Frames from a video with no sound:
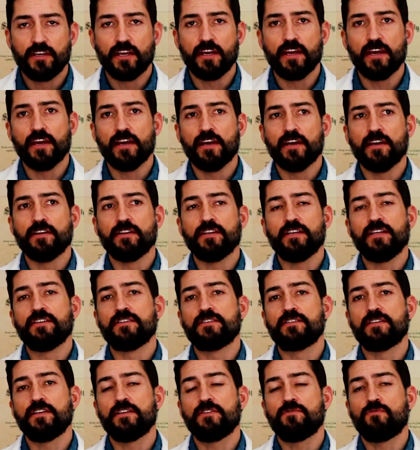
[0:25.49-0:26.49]
And
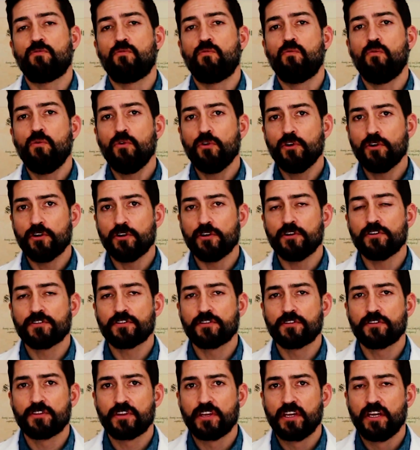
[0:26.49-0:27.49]
is it
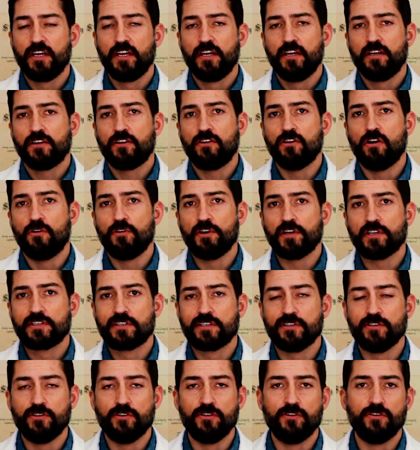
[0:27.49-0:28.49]
worth going
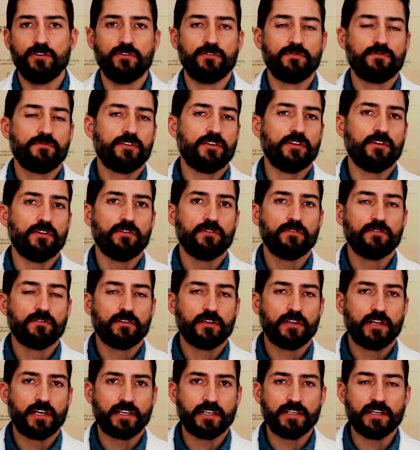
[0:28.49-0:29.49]
to, you know,
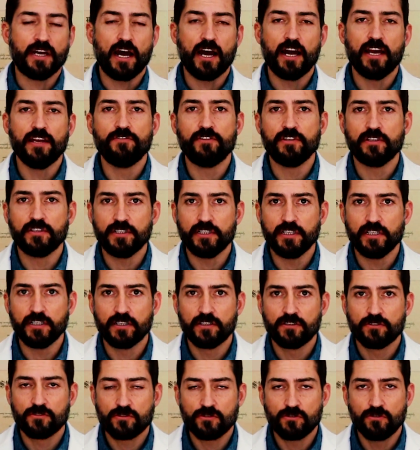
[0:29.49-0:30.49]
like an Ivy
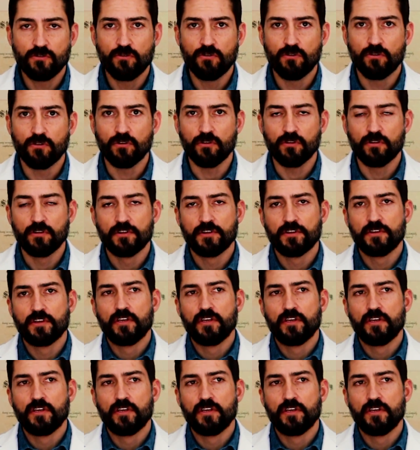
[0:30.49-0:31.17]
League school